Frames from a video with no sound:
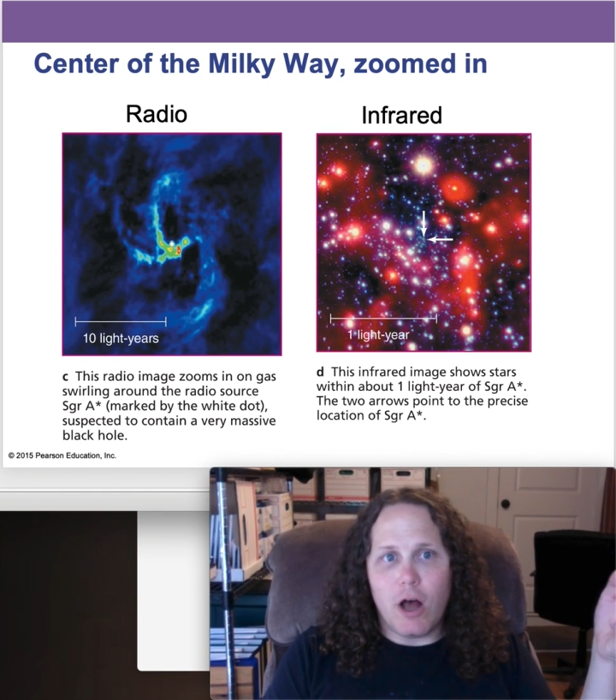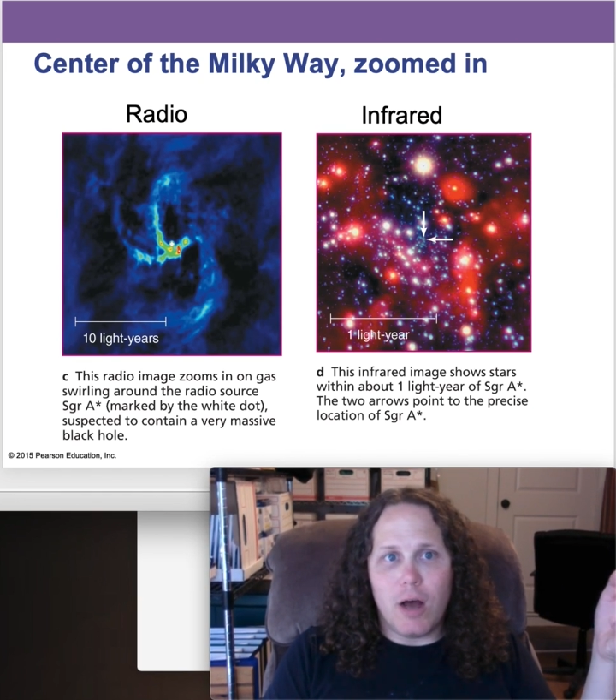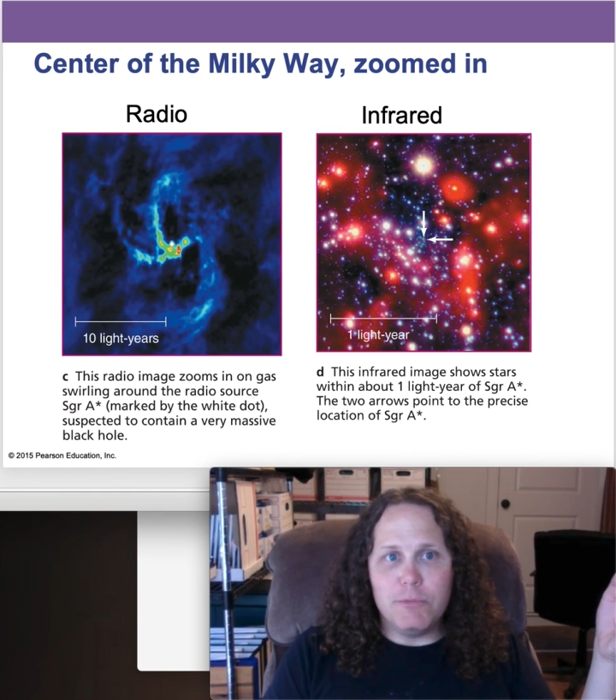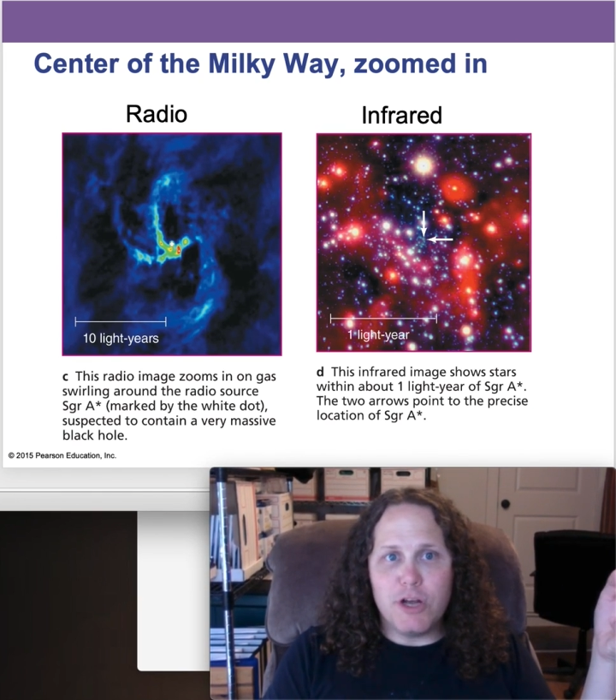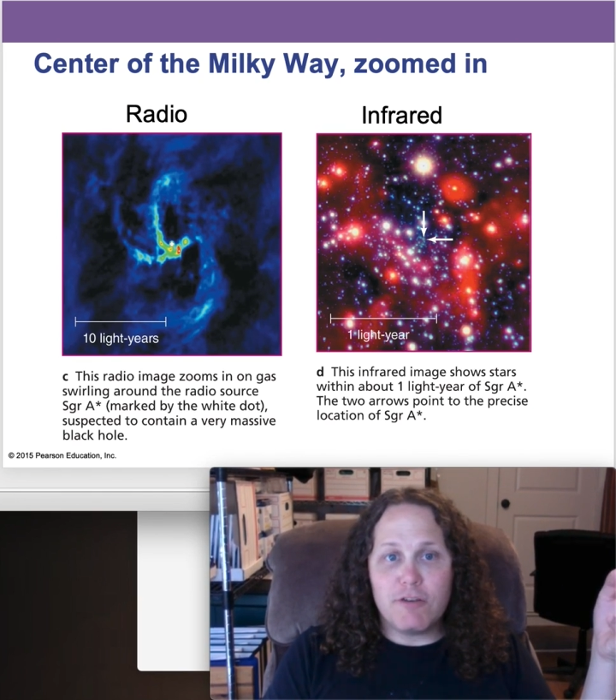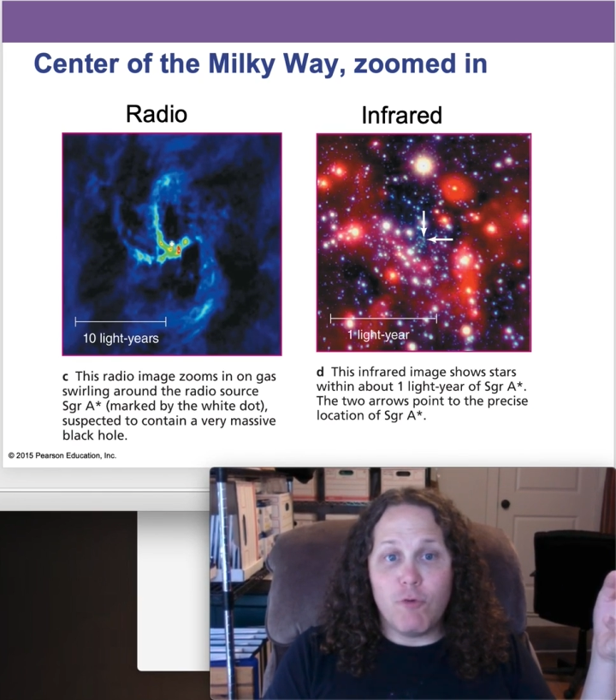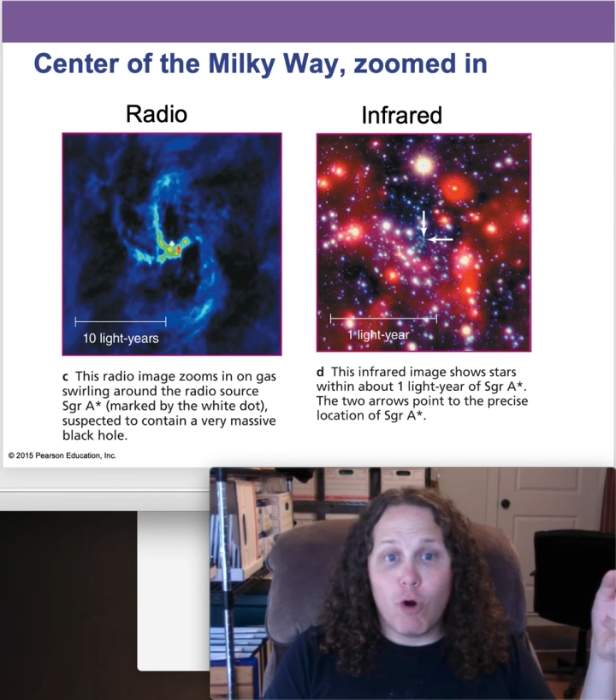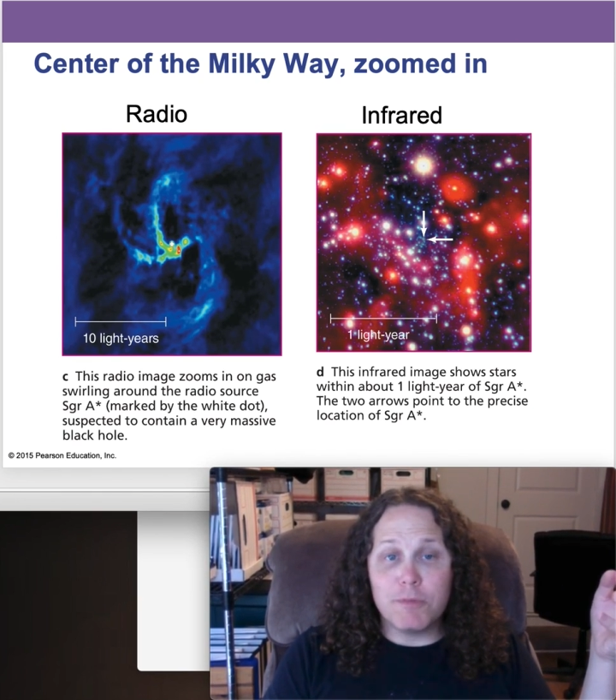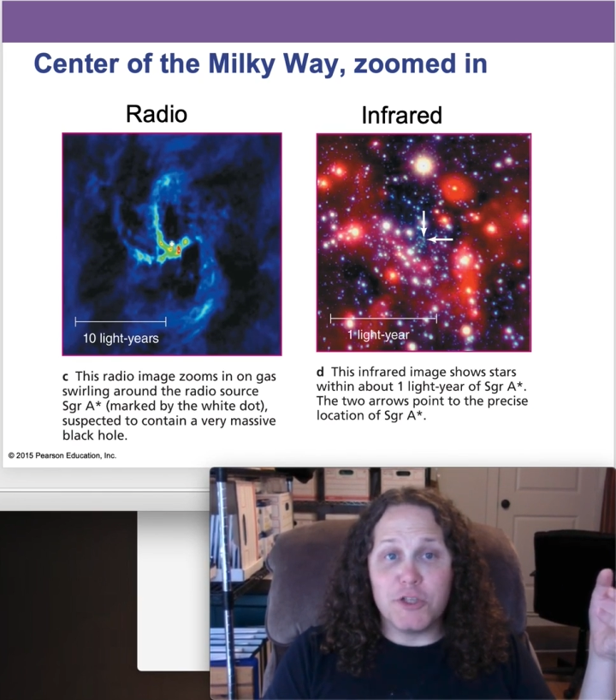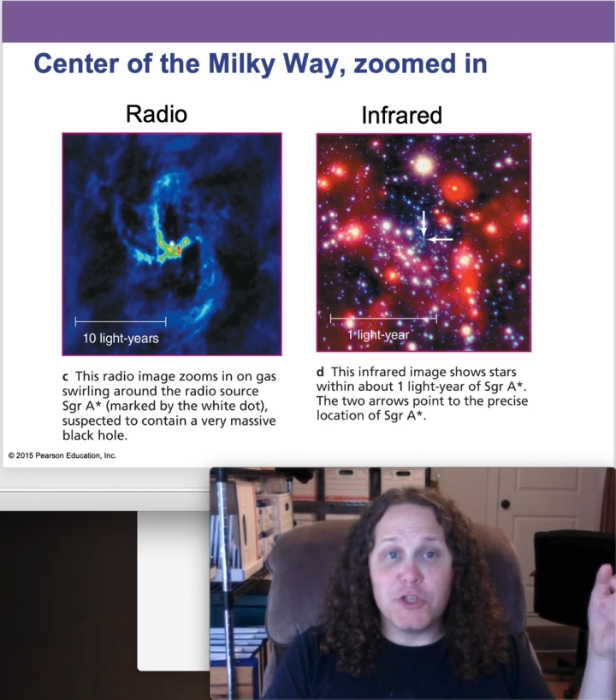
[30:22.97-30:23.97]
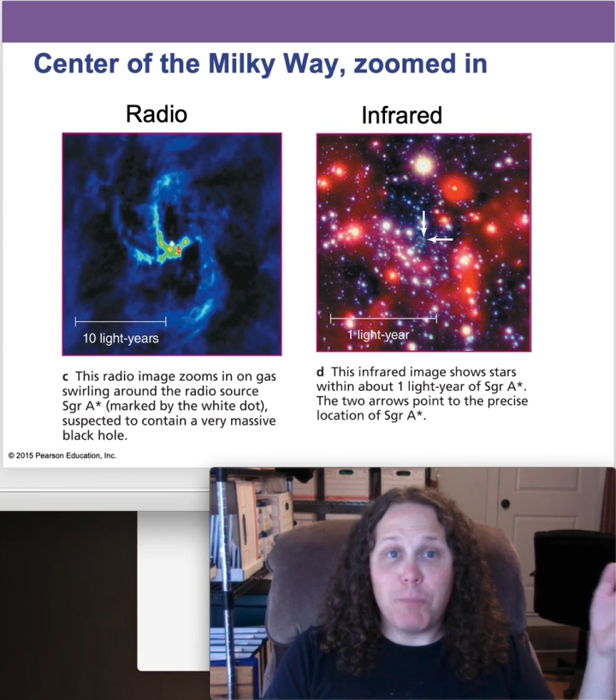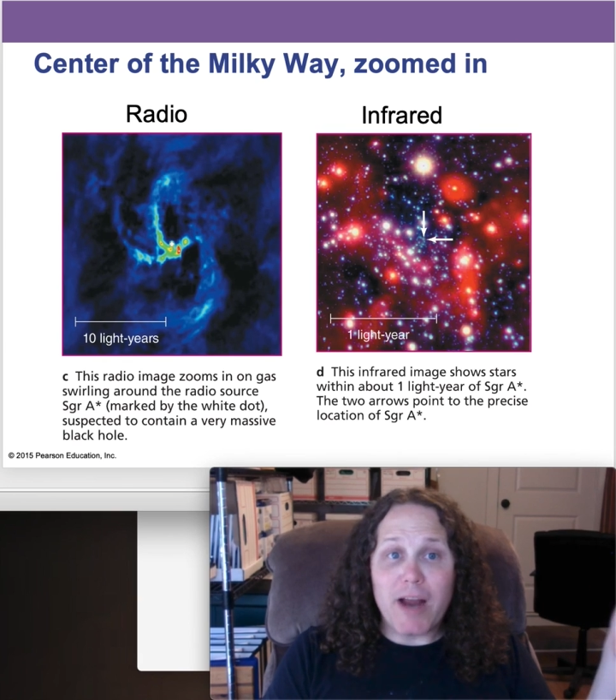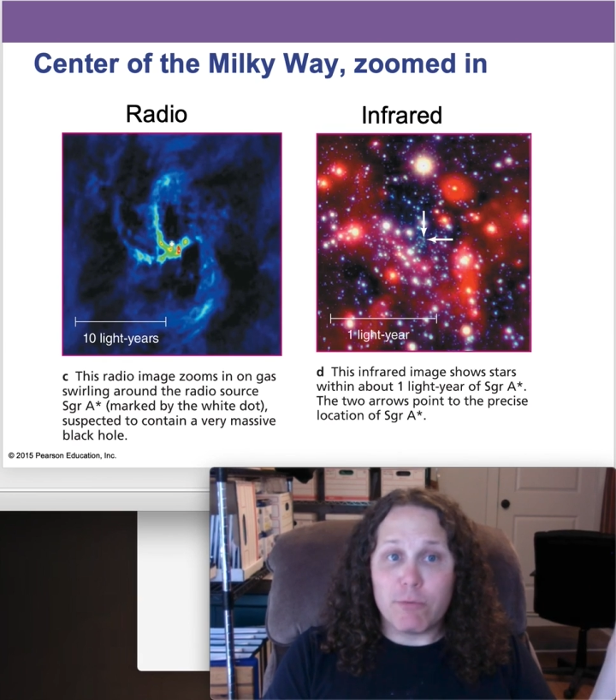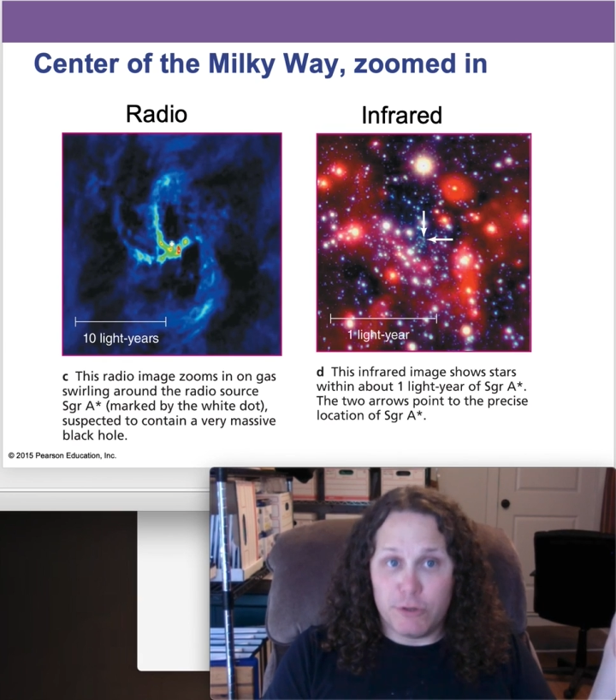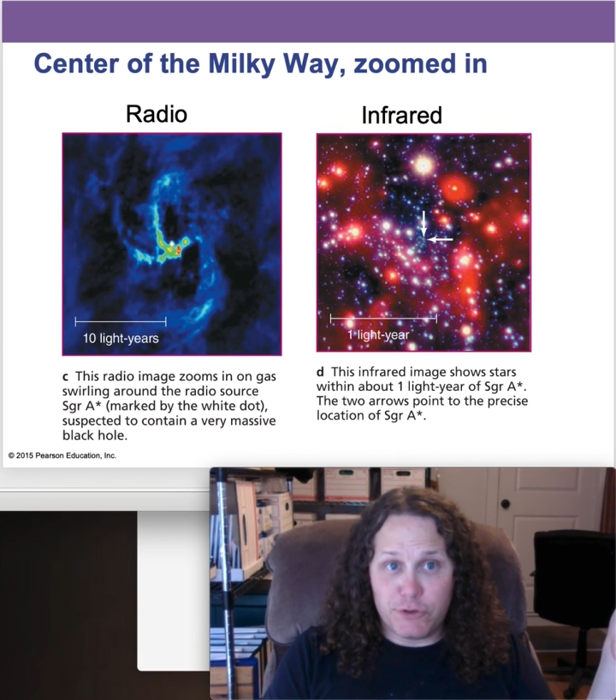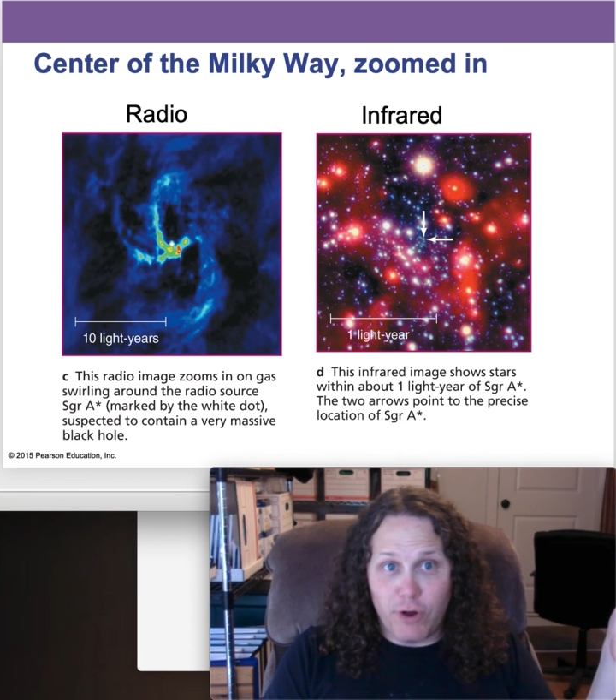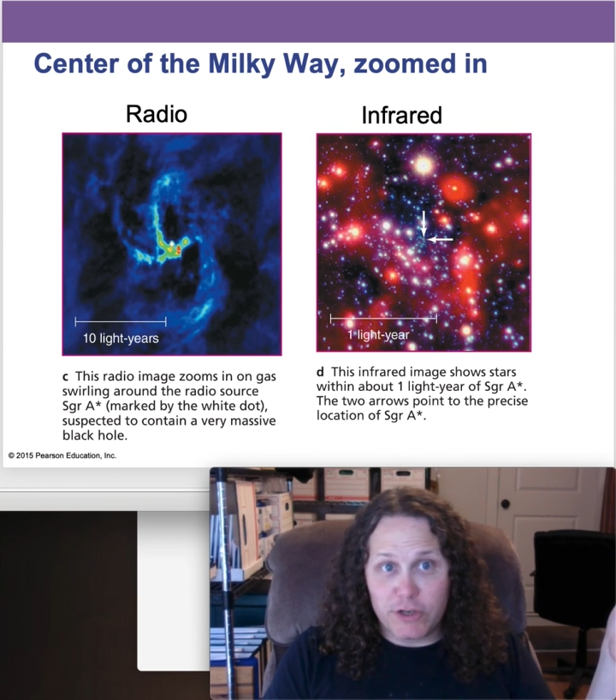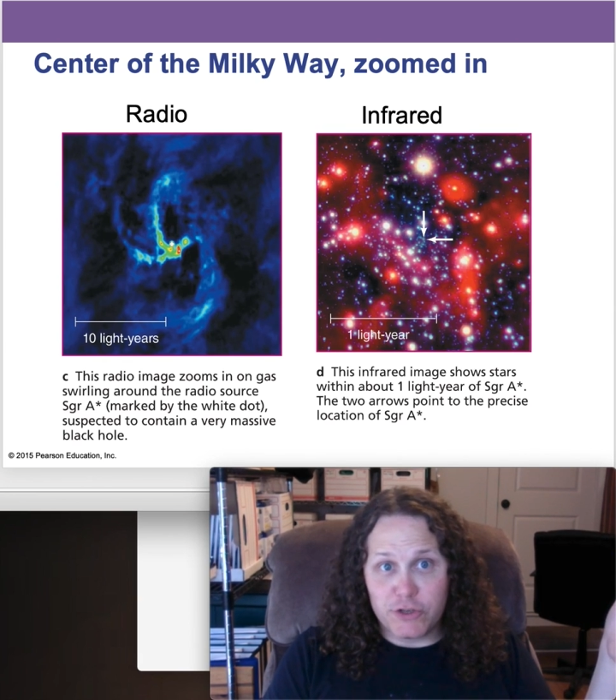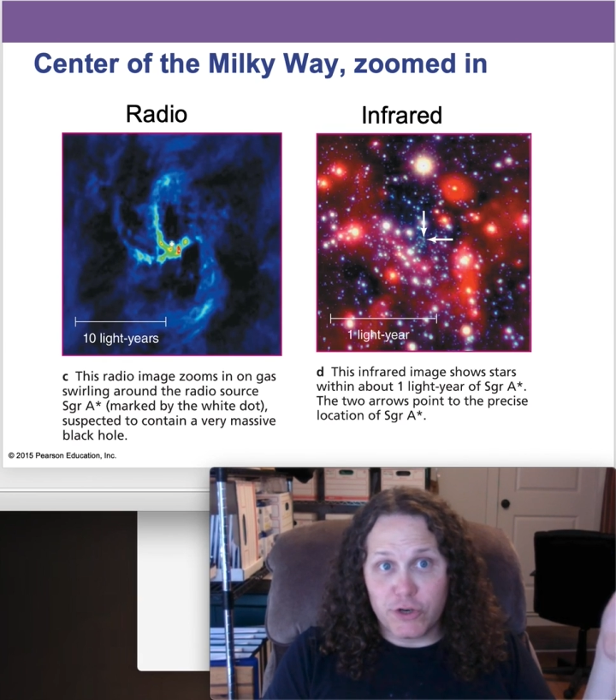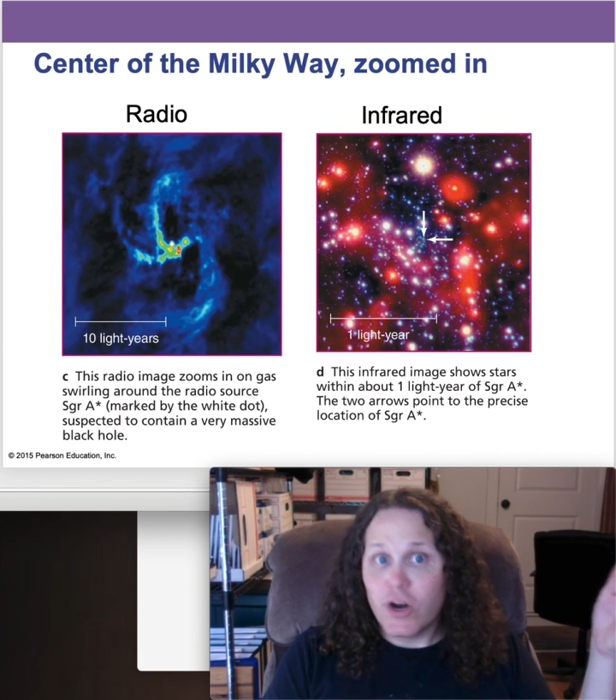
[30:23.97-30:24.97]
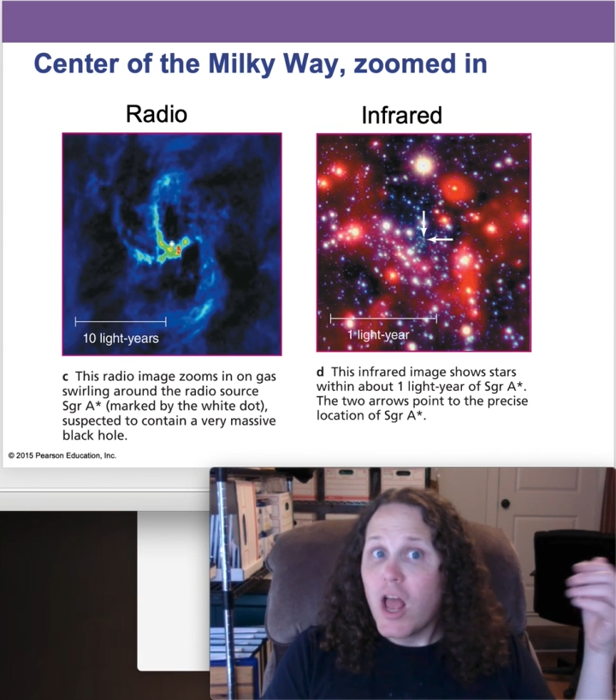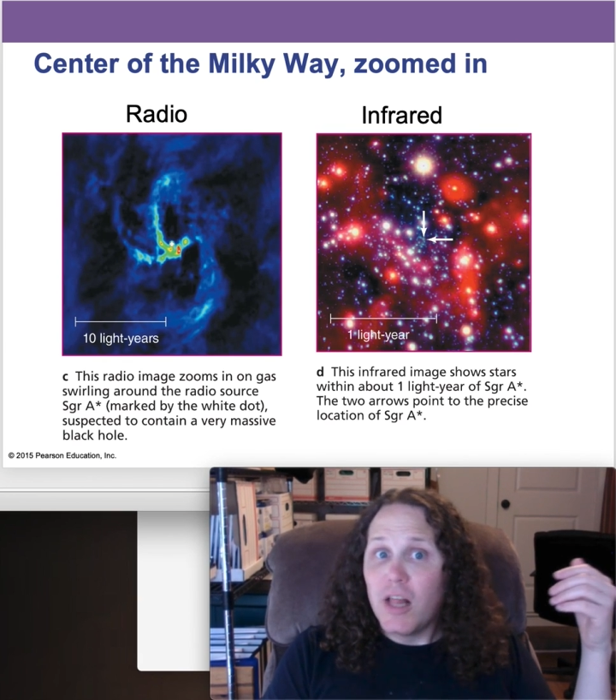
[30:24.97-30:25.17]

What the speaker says: object forms a spiral structure